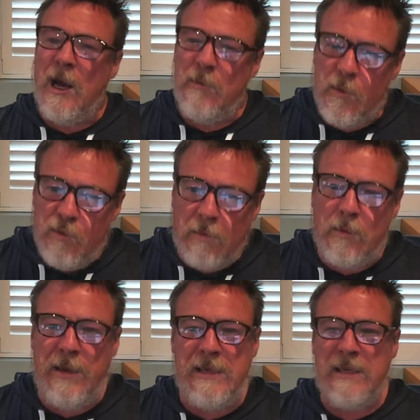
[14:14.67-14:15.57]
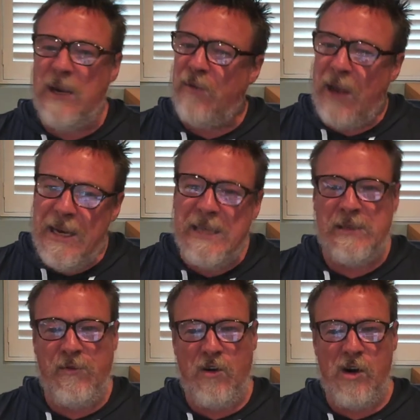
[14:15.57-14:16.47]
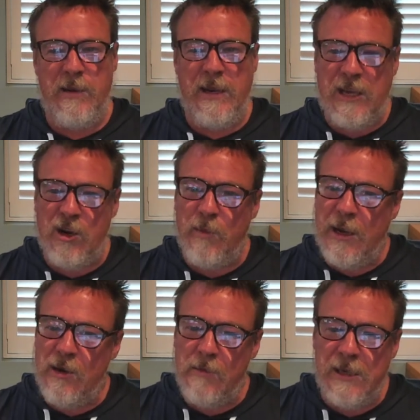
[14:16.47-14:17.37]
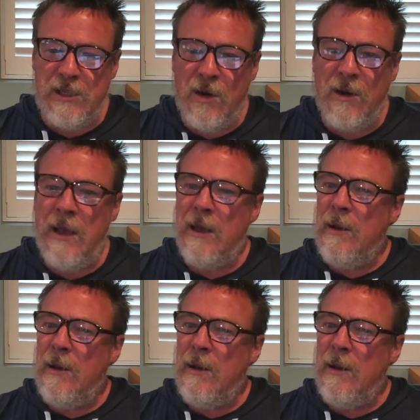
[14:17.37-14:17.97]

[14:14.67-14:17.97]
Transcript: And my problem is, if he doesn't find me and kill me or my dog,